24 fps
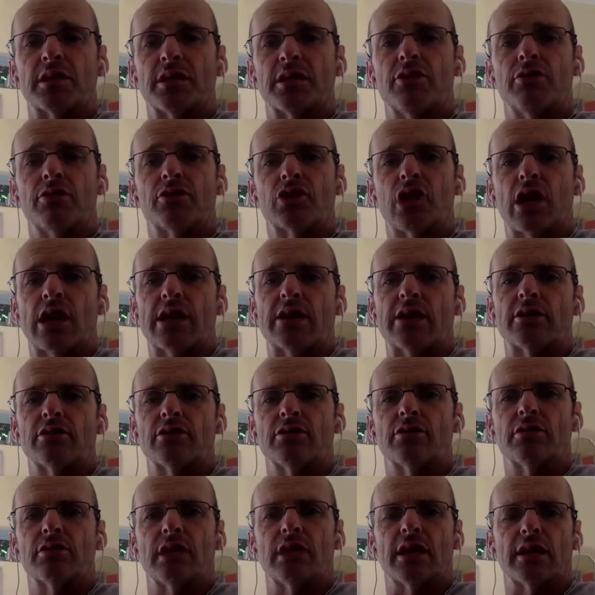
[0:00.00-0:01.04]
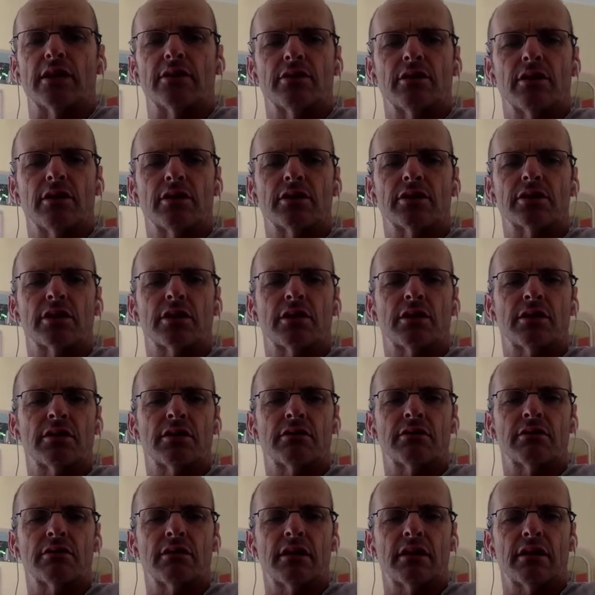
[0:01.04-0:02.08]
and you train to do that.
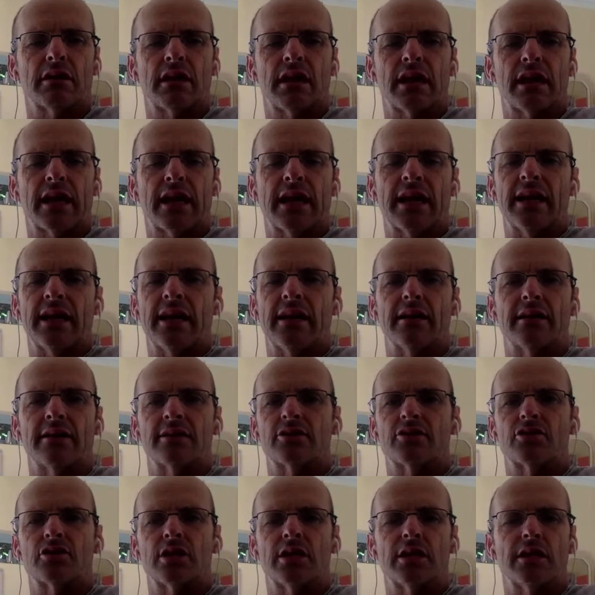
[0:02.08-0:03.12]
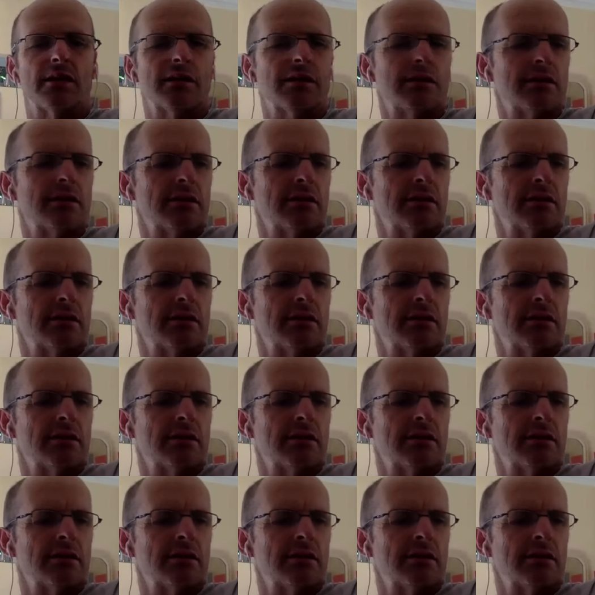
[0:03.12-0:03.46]
So like any industry,